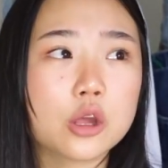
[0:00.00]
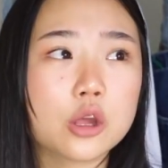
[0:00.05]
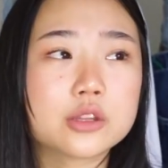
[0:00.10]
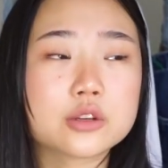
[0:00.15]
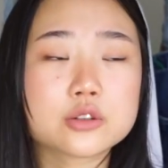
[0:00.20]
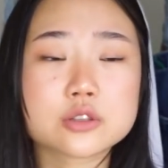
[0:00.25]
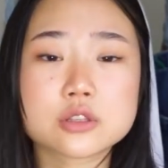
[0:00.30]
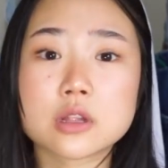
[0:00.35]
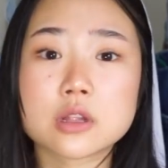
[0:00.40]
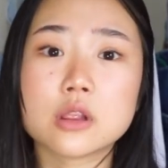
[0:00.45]

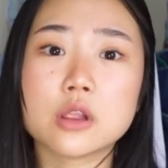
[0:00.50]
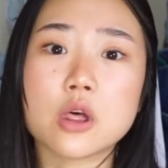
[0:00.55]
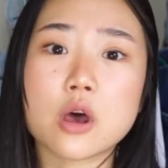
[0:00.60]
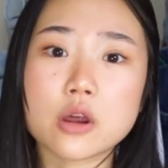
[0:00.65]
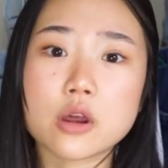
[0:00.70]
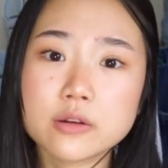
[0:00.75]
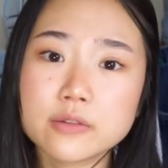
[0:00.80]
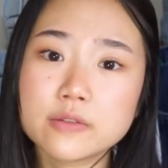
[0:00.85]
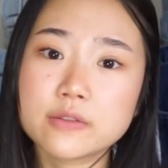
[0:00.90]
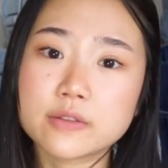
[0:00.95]
There's a
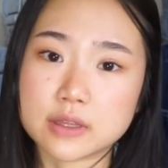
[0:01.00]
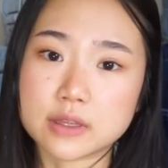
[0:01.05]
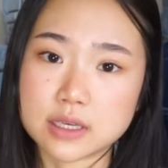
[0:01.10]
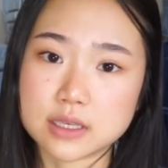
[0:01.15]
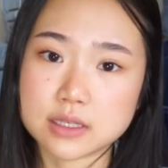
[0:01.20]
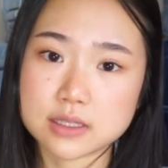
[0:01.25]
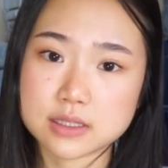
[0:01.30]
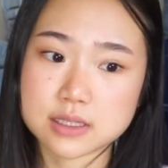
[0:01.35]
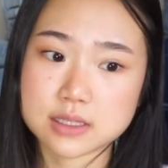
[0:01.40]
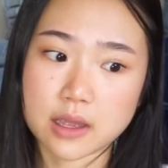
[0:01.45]
lot of
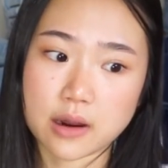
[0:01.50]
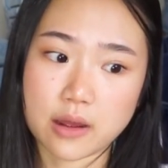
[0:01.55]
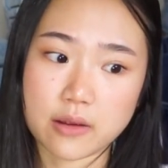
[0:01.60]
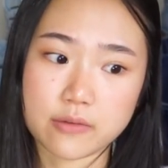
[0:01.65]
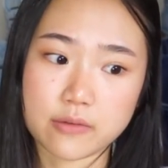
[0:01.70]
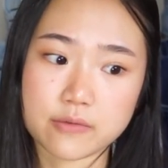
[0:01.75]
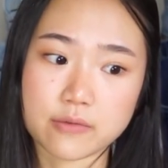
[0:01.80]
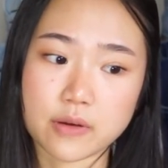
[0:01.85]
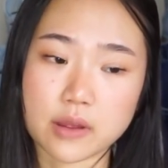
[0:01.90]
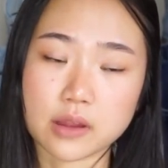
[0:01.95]
things that I
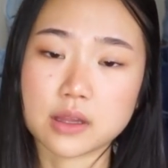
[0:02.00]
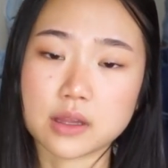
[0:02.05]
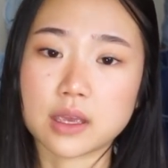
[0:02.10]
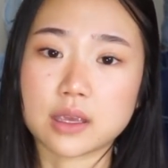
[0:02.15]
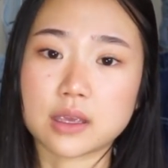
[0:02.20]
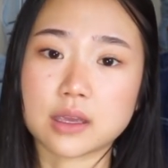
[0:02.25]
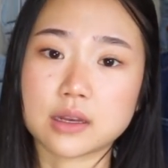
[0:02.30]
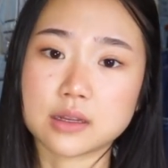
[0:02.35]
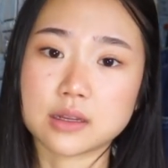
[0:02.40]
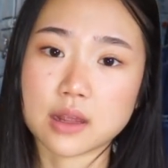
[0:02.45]
felt
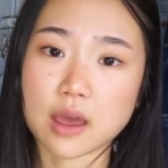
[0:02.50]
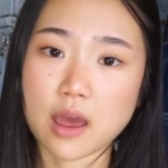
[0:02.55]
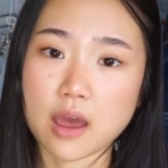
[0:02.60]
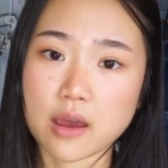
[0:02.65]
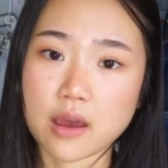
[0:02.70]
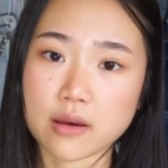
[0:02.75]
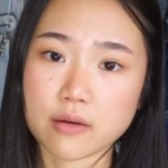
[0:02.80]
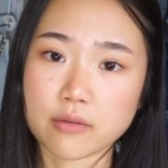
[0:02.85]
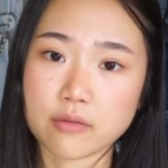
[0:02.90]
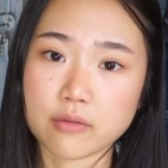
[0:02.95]
like I didn't
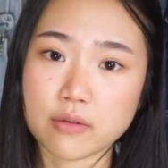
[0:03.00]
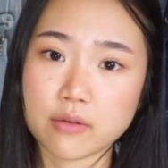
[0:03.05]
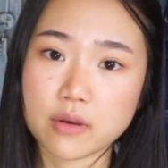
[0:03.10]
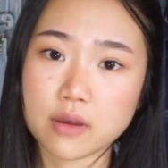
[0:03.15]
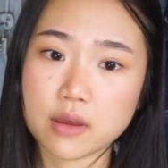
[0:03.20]
have